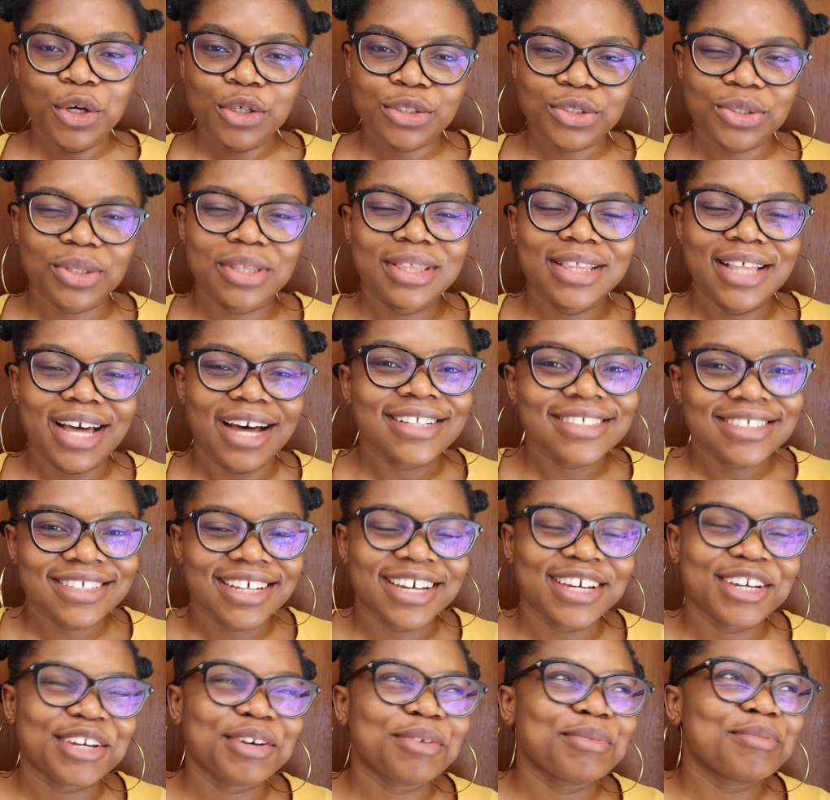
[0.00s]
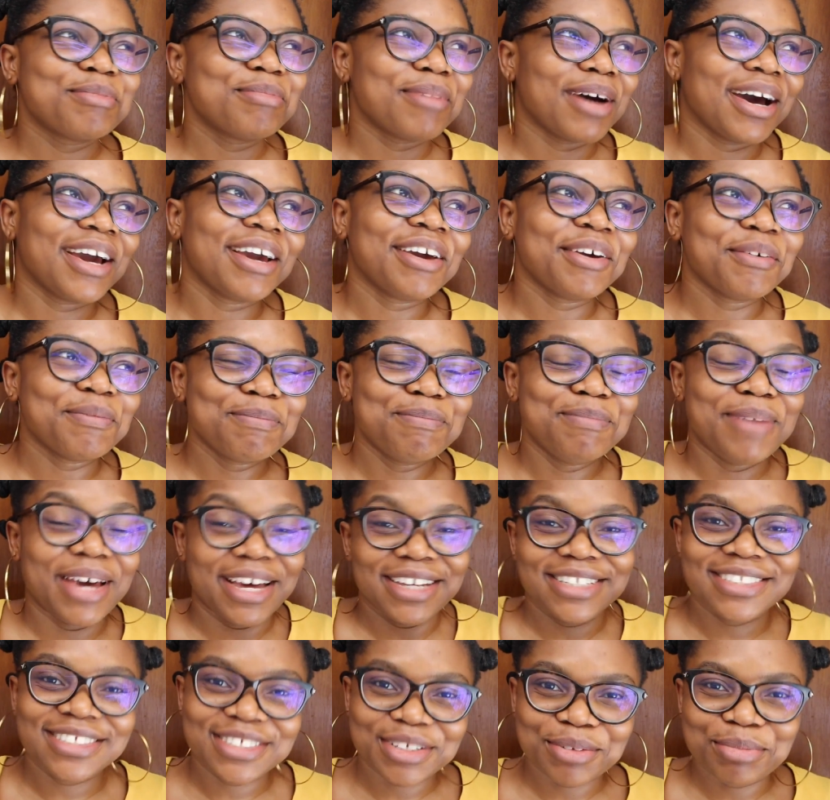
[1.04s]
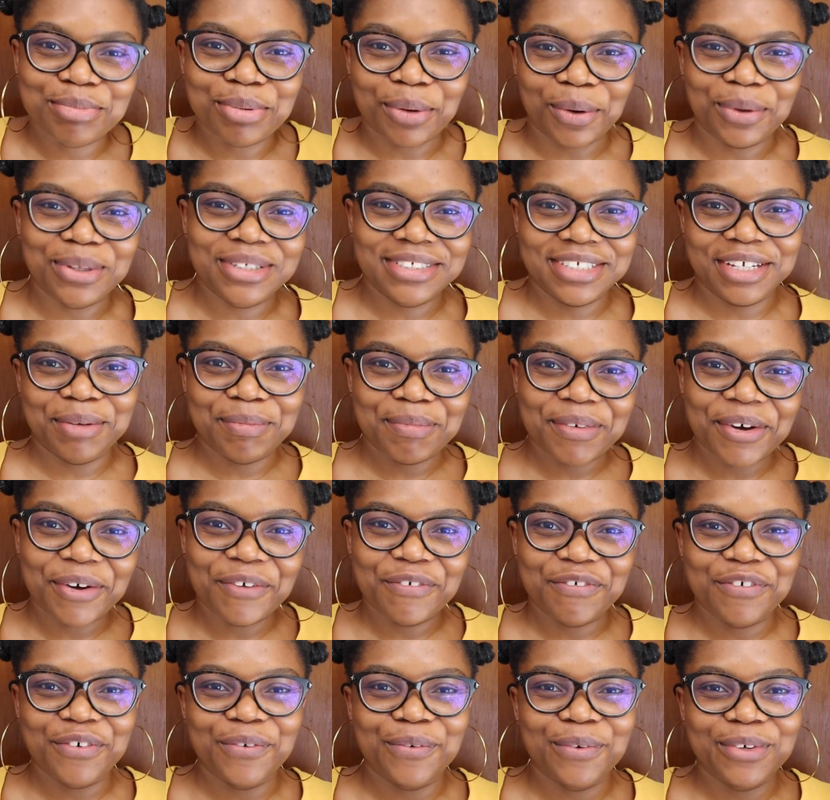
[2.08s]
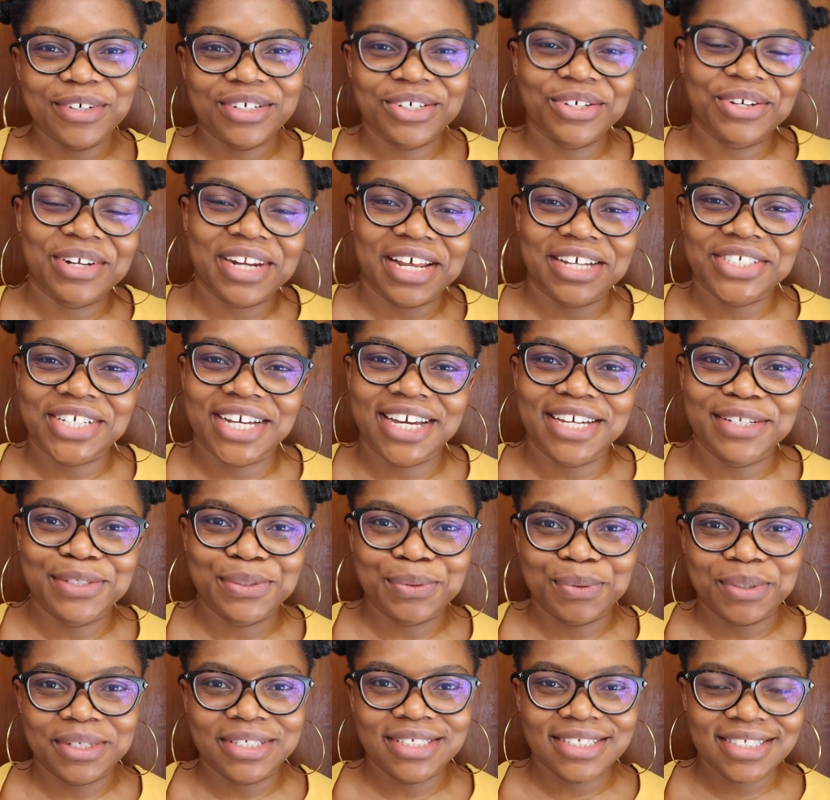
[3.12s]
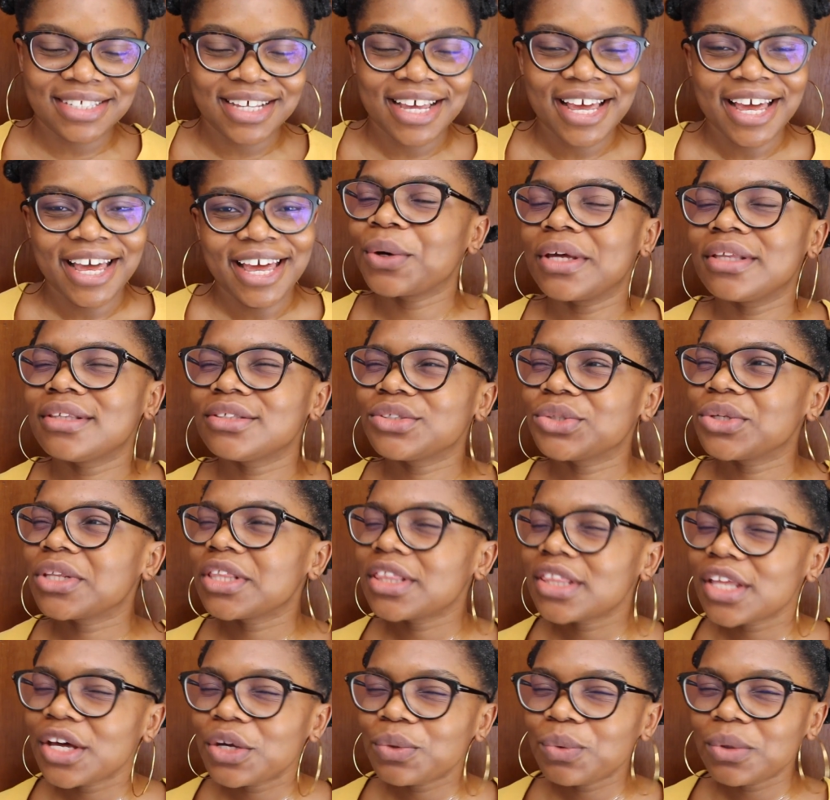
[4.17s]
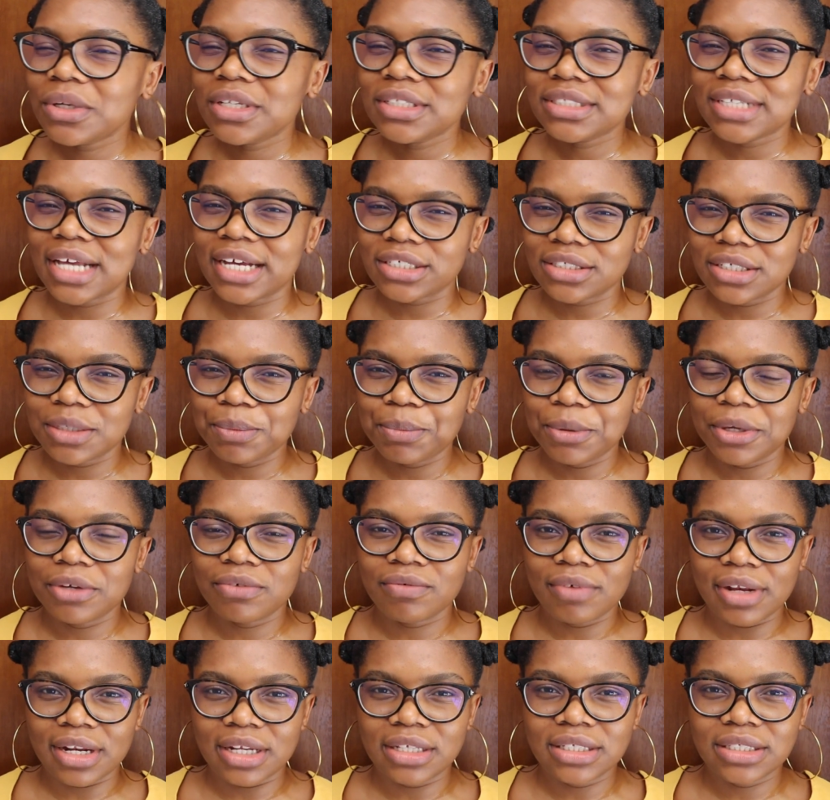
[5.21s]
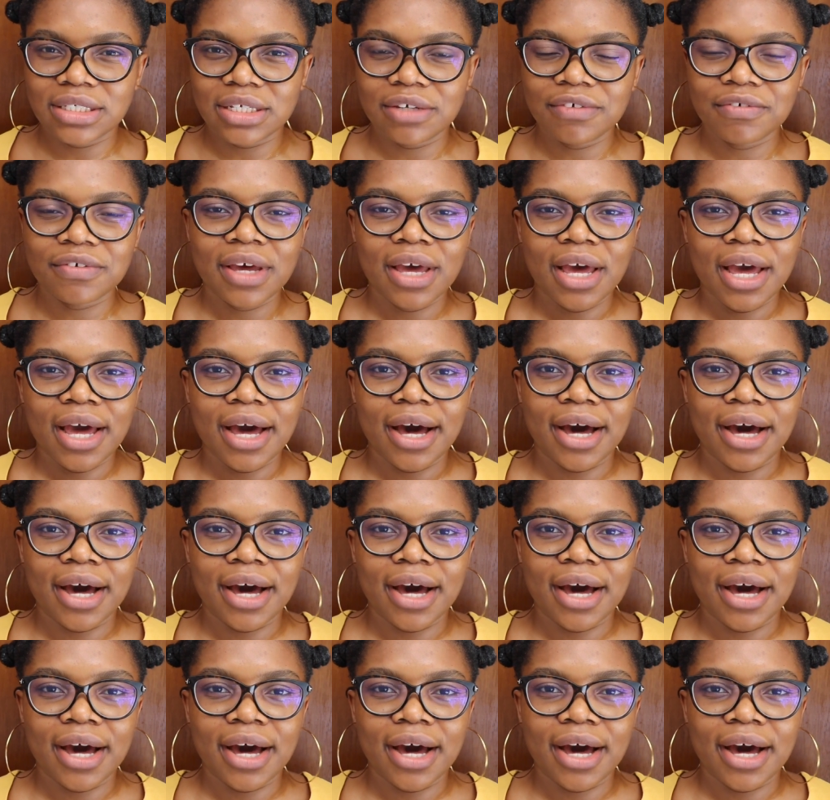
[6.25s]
So that's like my best pro tip for washing your natural hair in twists. Okay, so the third one is actually a bit relative.